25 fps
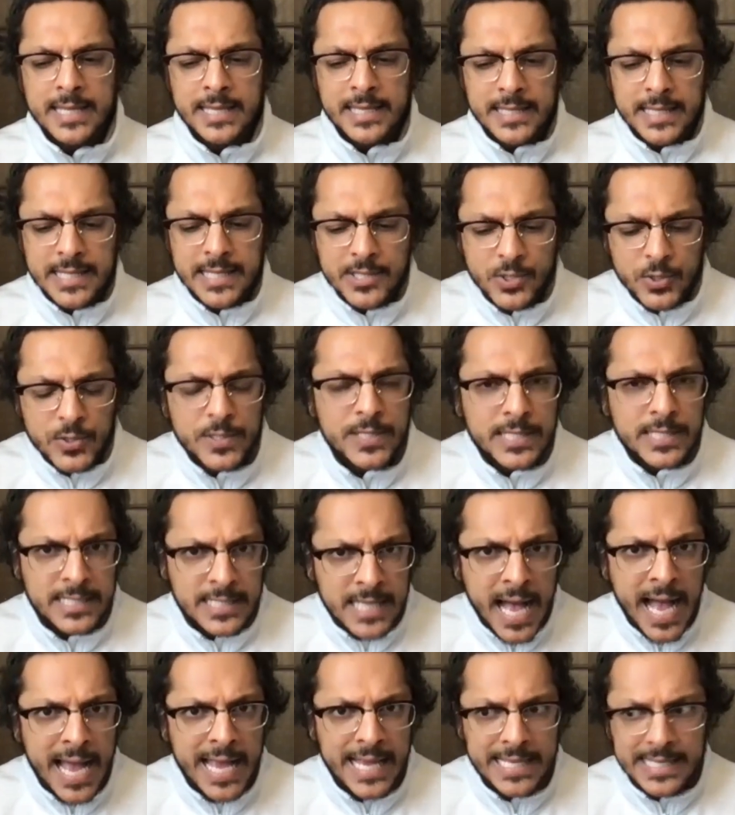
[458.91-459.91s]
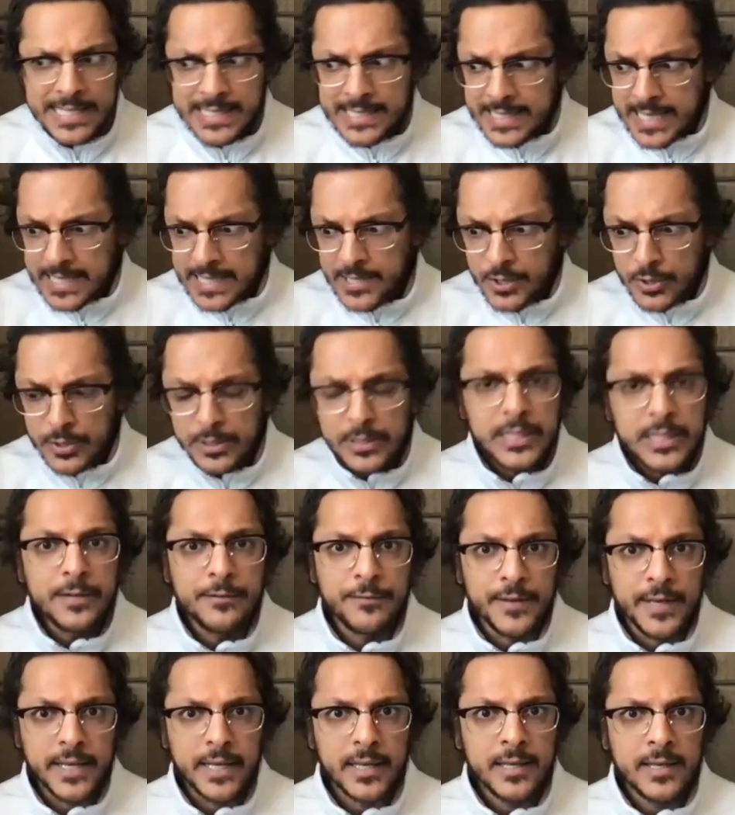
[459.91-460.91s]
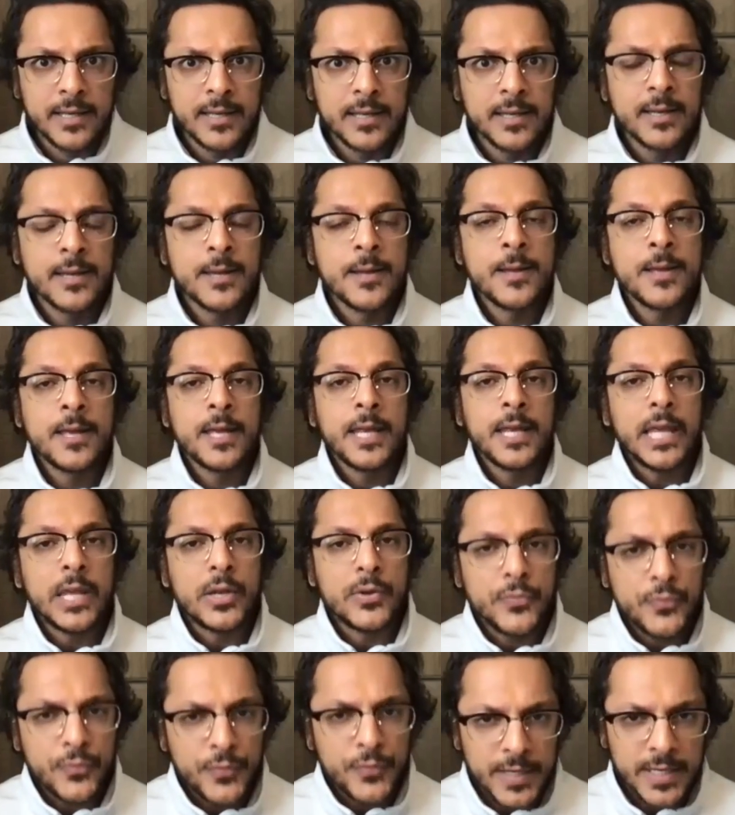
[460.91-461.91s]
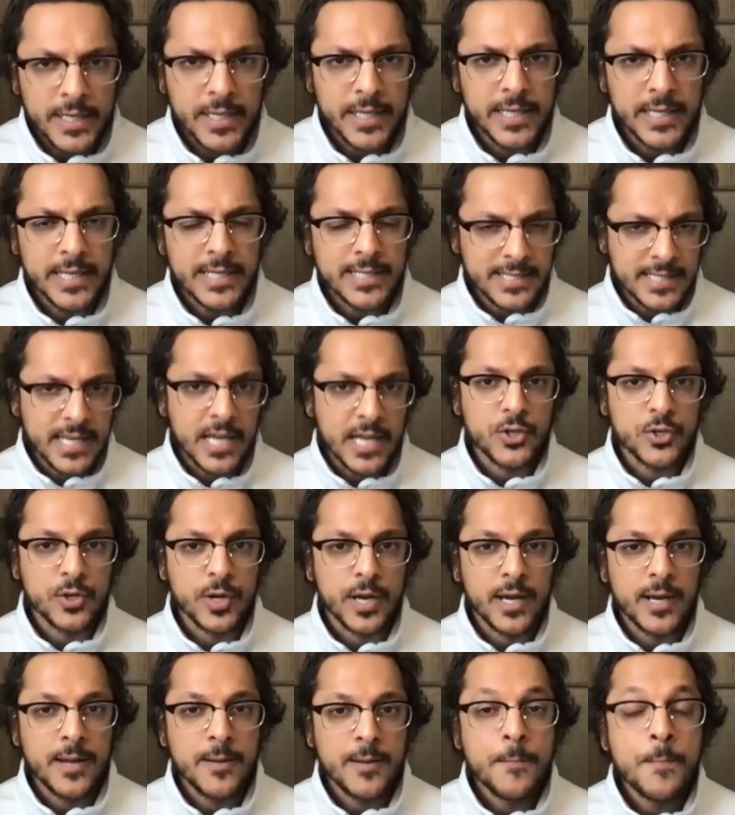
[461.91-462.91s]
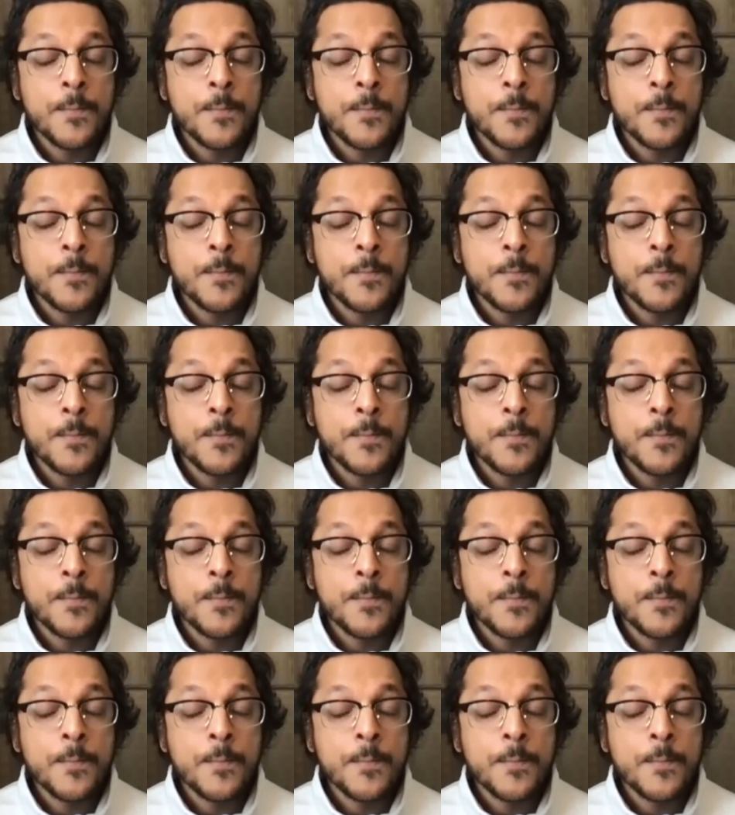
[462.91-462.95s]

These are signs that they're living infinity, etc.